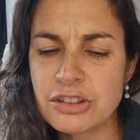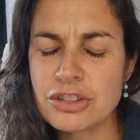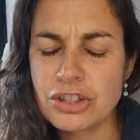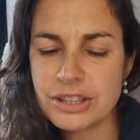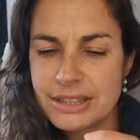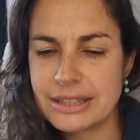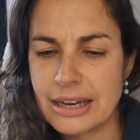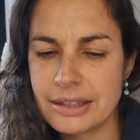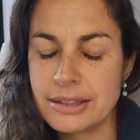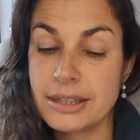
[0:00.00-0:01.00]
just
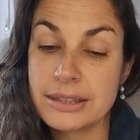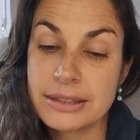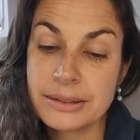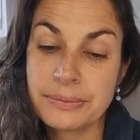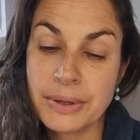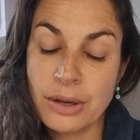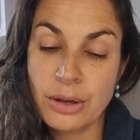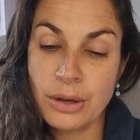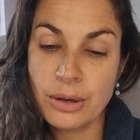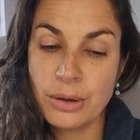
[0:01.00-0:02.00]
sadness.
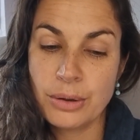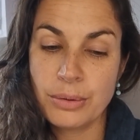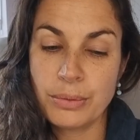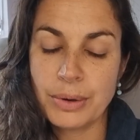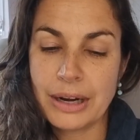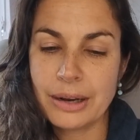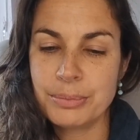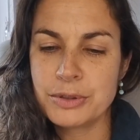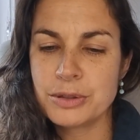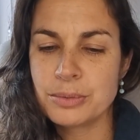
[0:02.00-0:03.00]
What
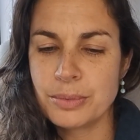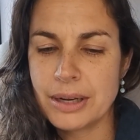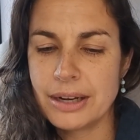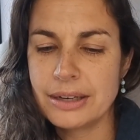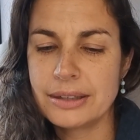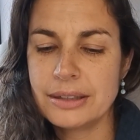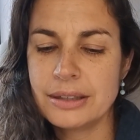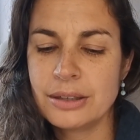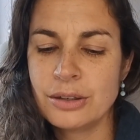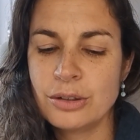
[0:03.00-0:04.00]
happens when
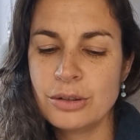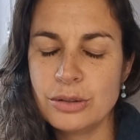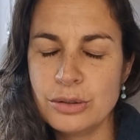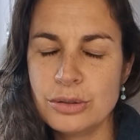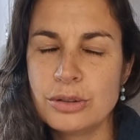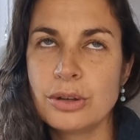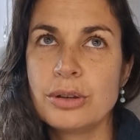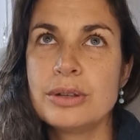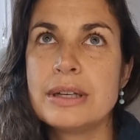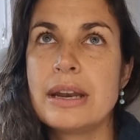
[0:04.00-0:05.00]
you
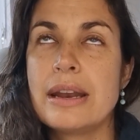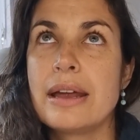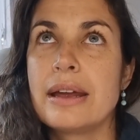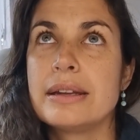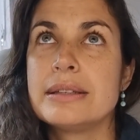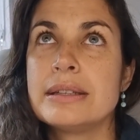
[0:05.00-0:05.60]
turn that